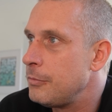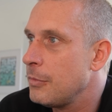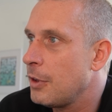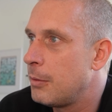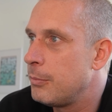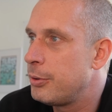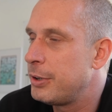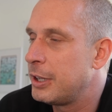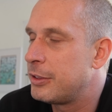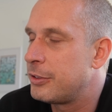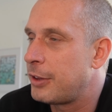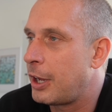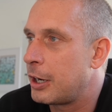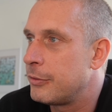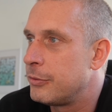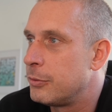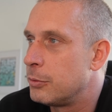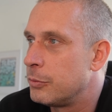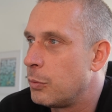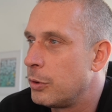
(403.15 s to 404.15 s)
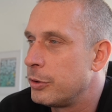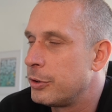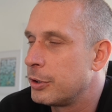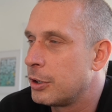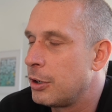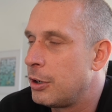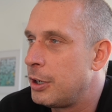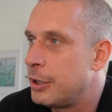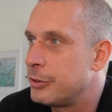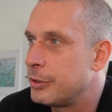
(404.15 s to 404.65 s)
I'm pretty thankful what the
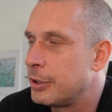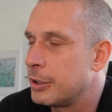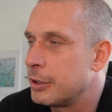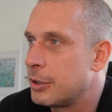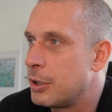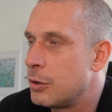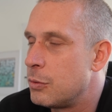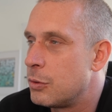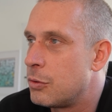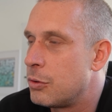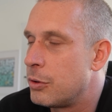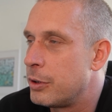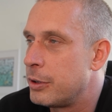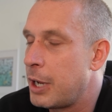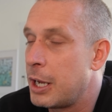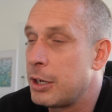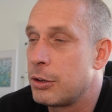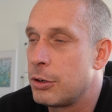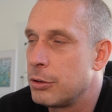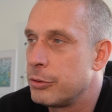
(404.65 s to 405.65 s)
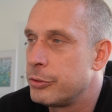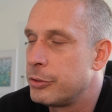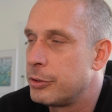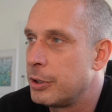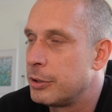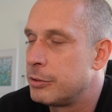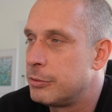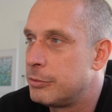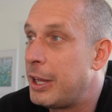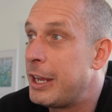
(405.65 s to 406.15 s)
guys at Kilcoy, and girls,
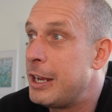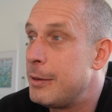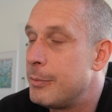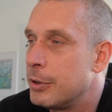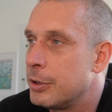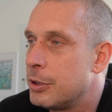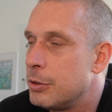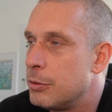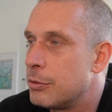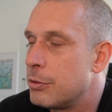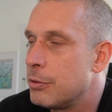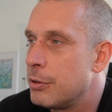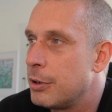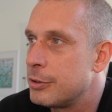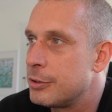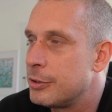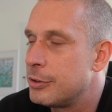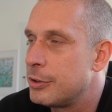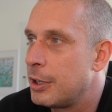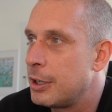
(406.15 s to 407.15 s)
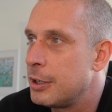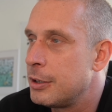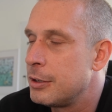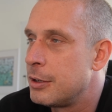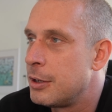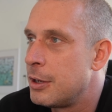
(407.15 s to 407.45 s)
the team at Kilcoy I should say,